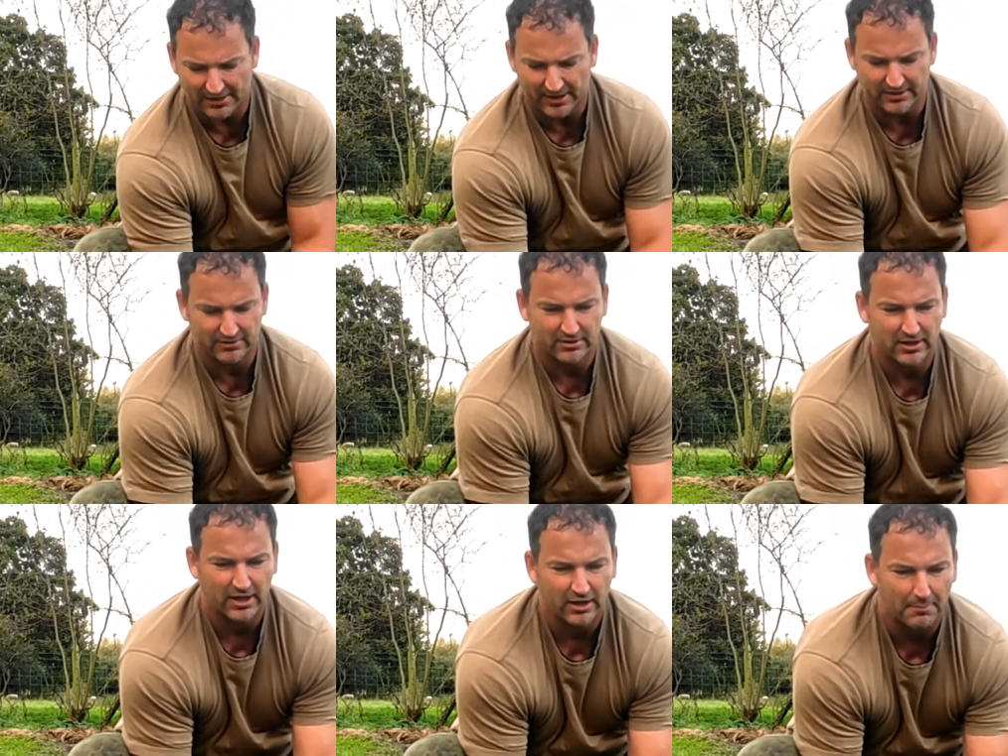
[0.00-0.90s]
And then
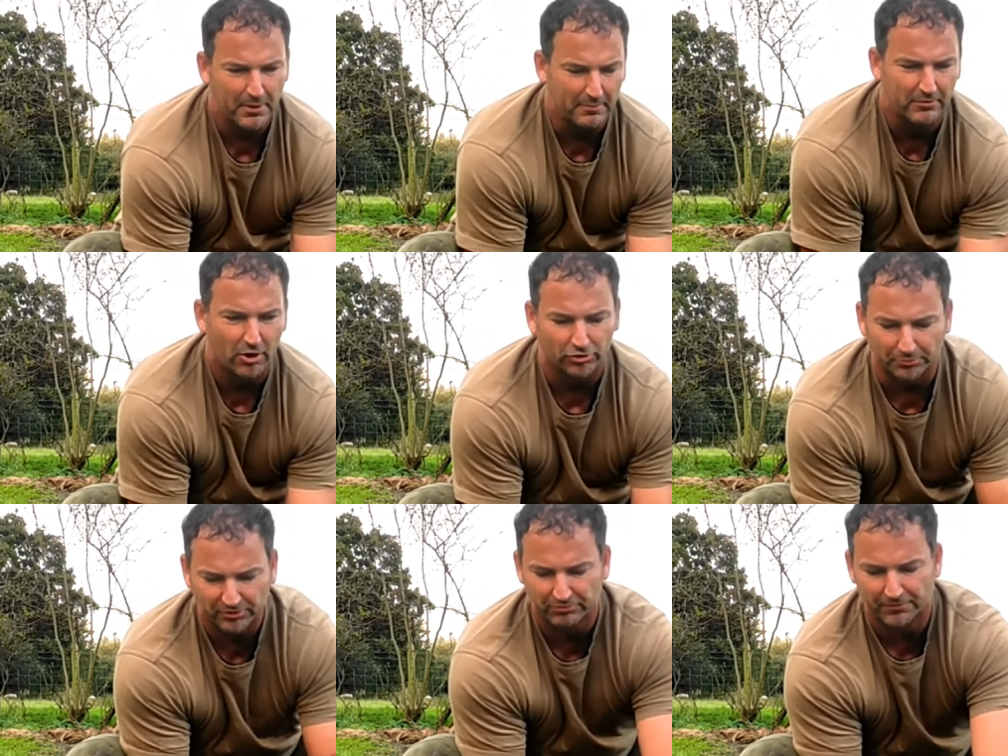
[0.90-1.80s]
I picked my rod
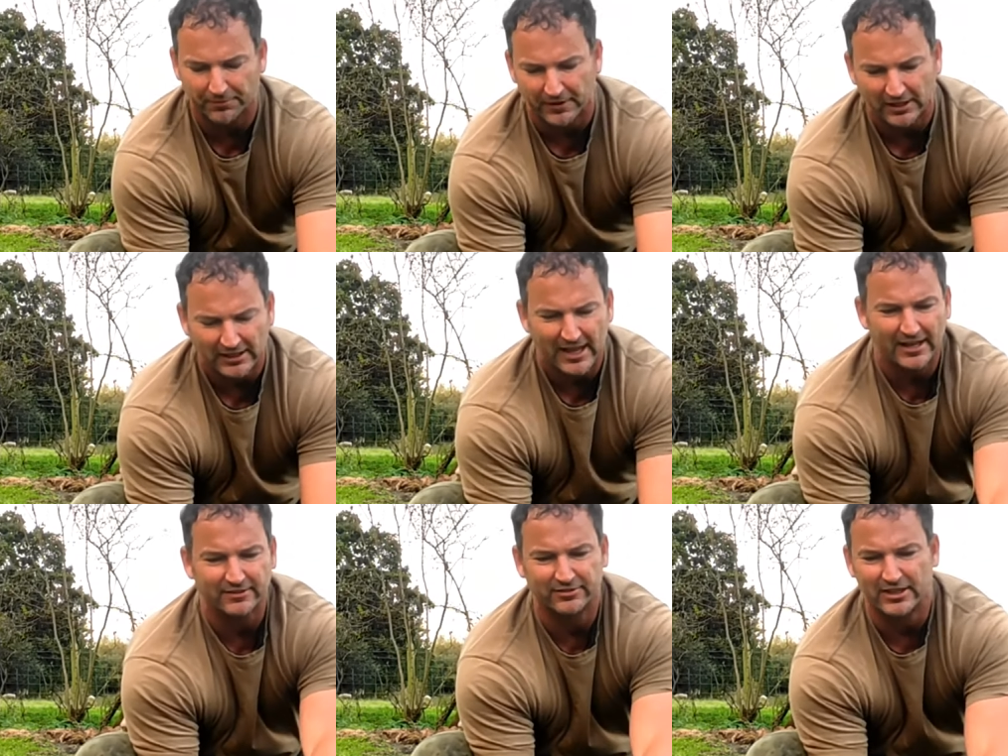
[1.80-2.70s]
up to feel a
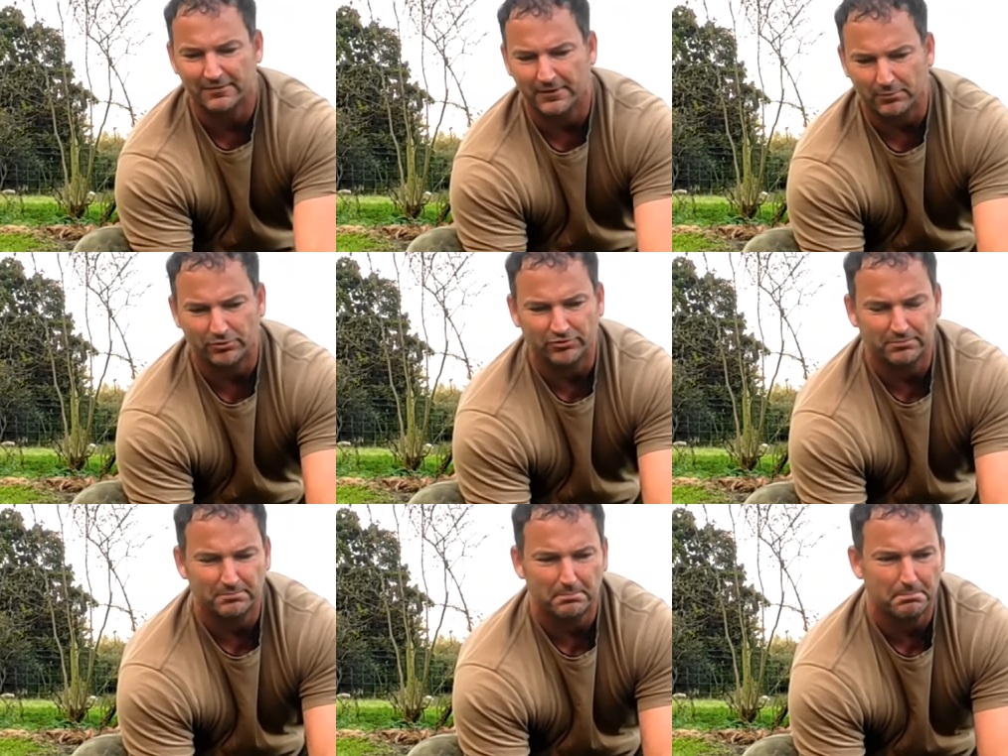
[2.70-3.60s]
line, see if it was
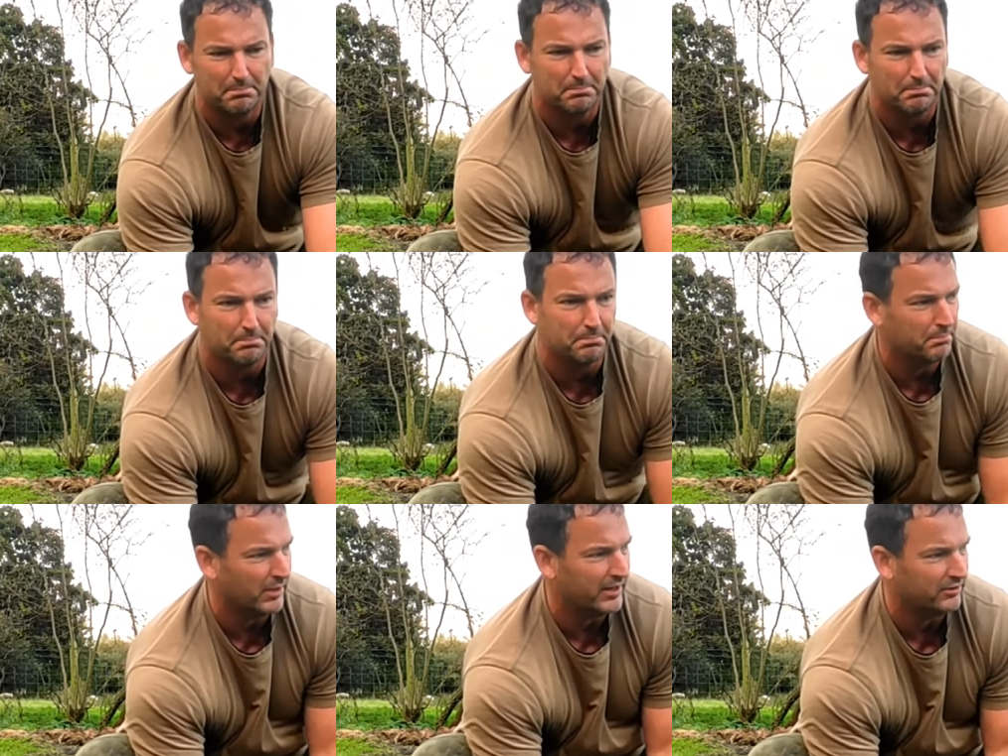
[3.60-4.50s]

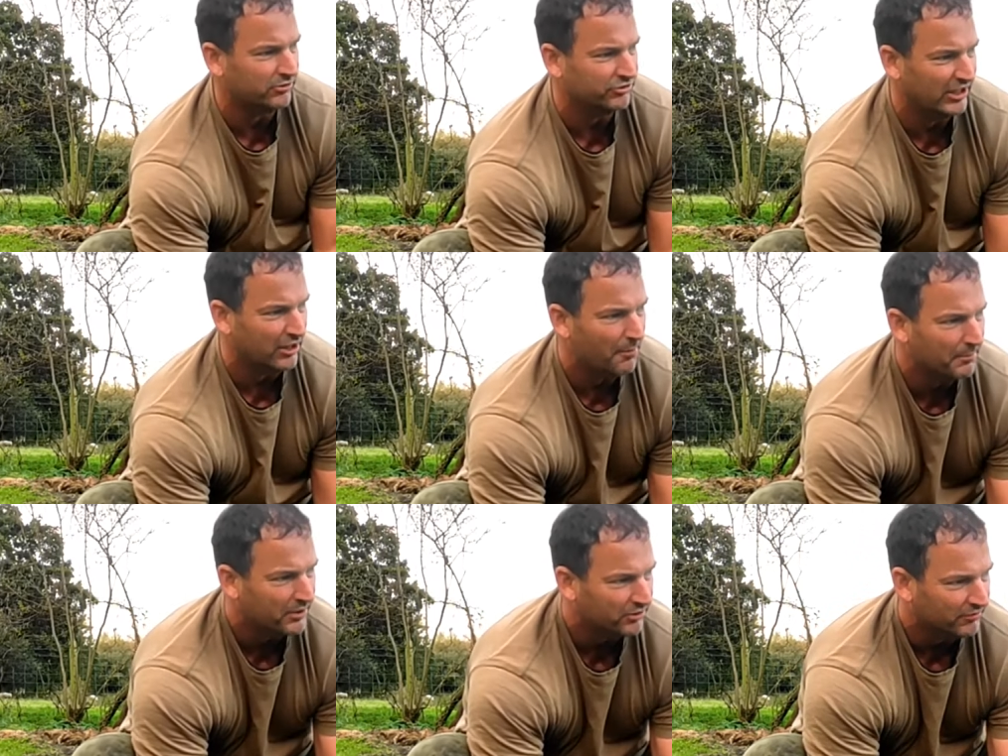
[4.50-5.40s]
like still on,
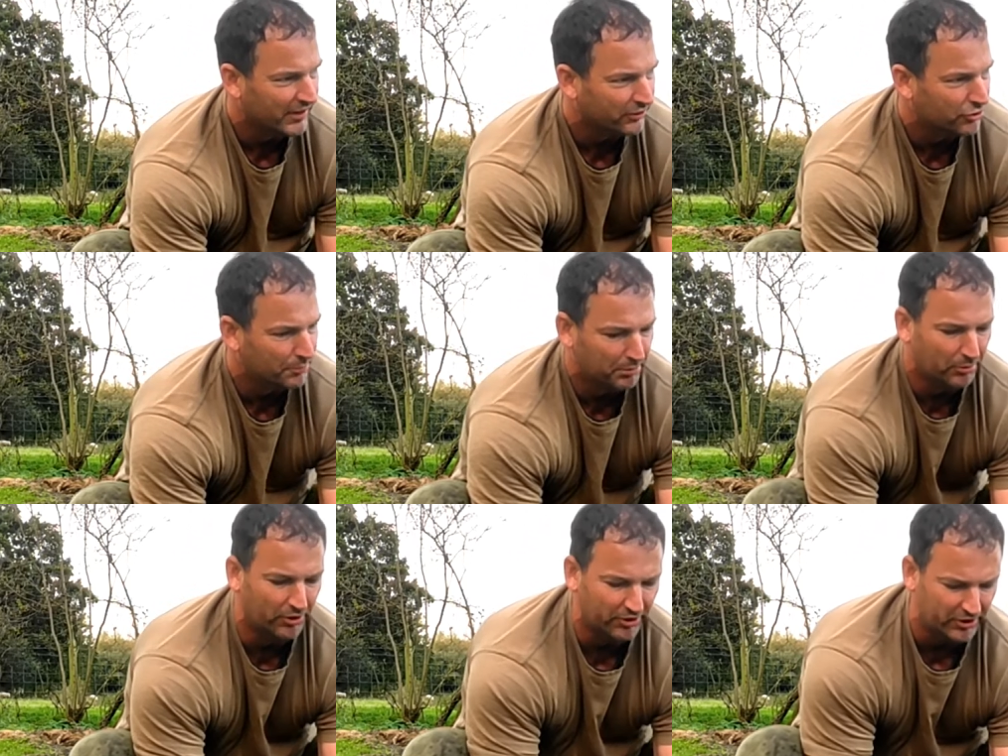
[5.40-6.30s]
because I've had a couple
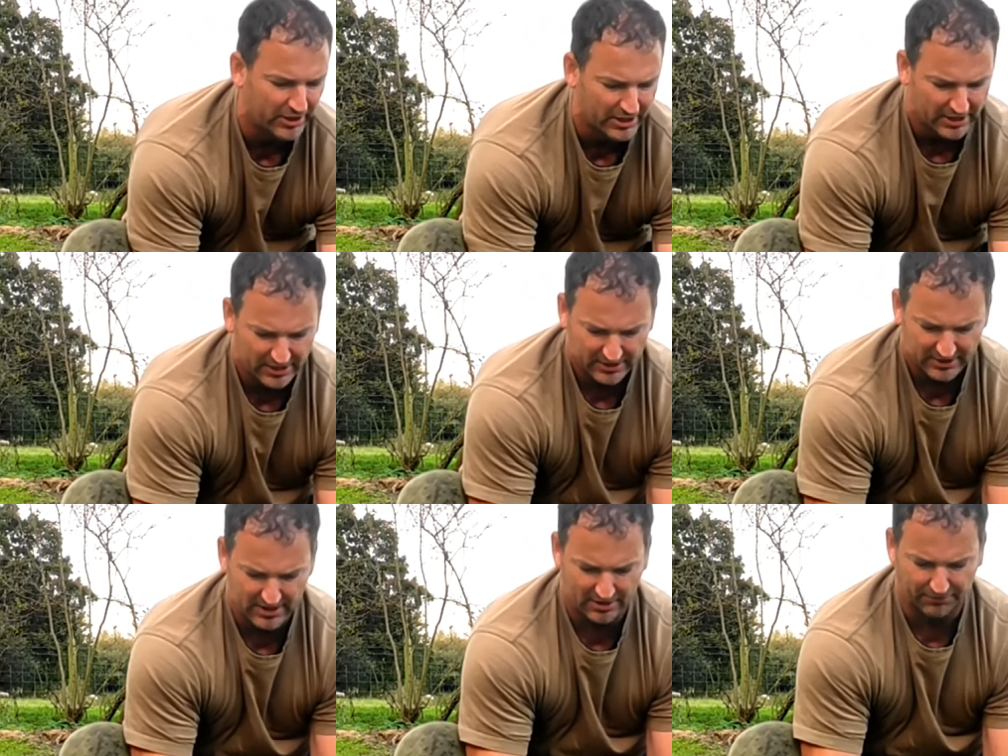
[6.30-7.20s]
where
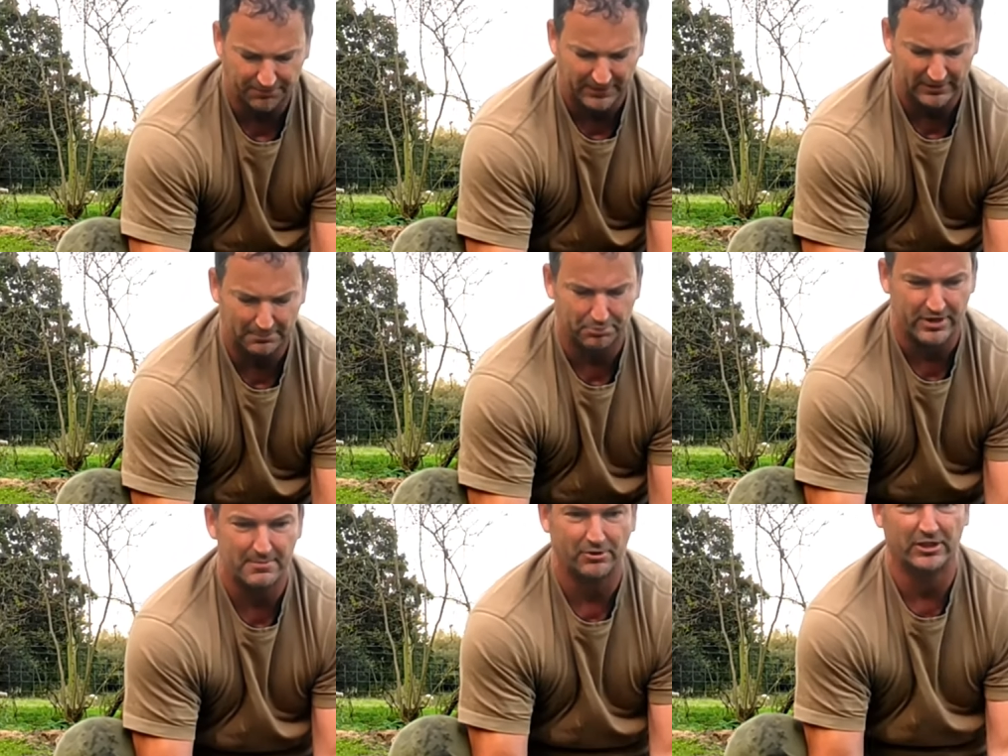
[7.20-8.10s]
I could feel a
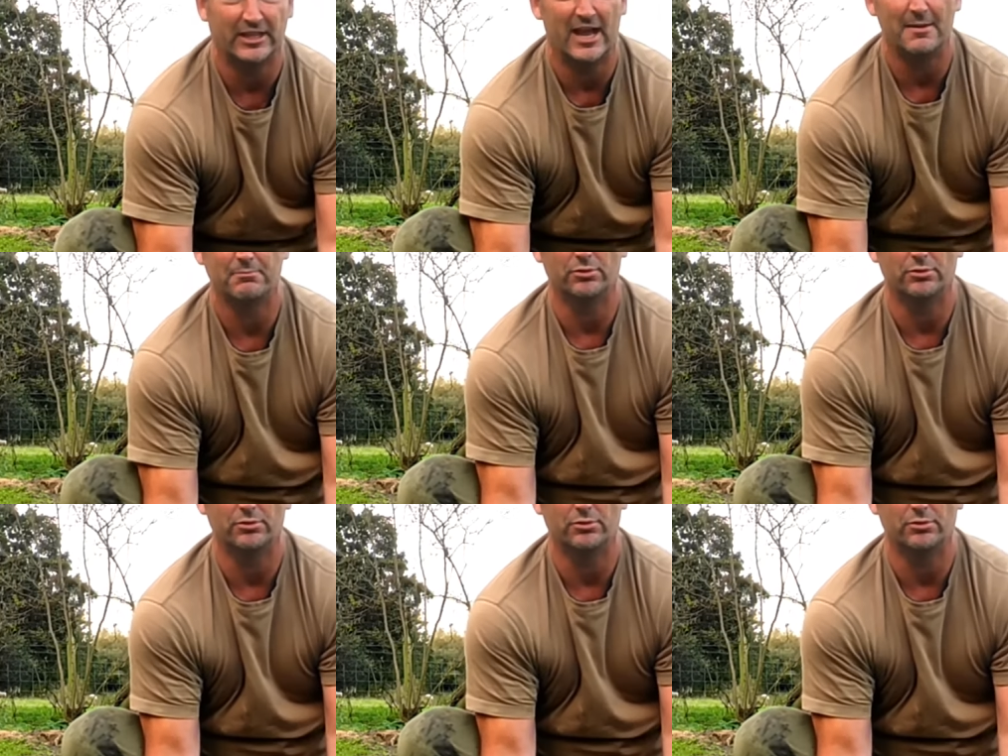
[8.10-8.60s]
bream on the line.